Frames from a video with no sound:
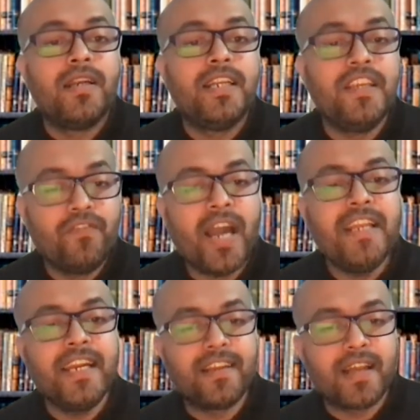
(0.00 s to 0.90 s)
Define
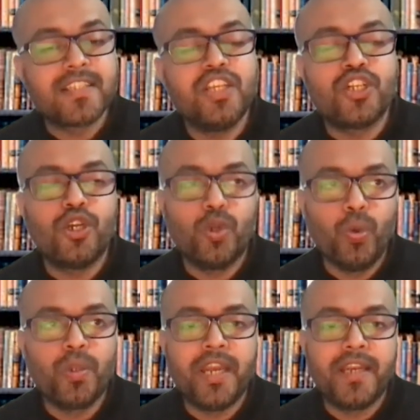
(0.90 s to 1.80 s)
a translation
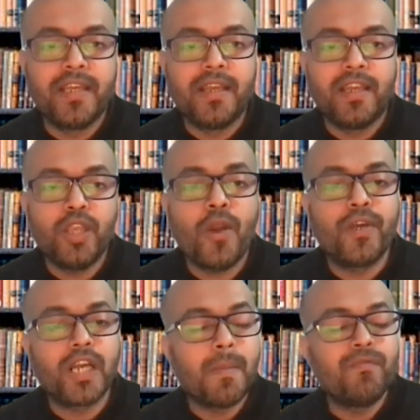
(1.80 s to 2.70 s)
toolkit. You have to
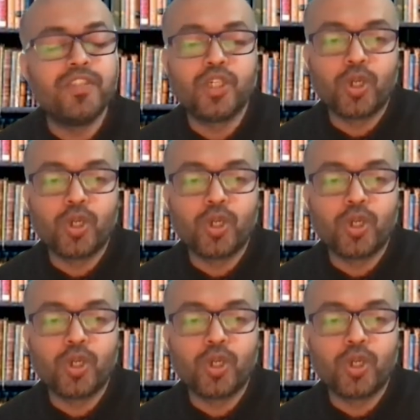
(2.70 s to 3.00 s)
come up with a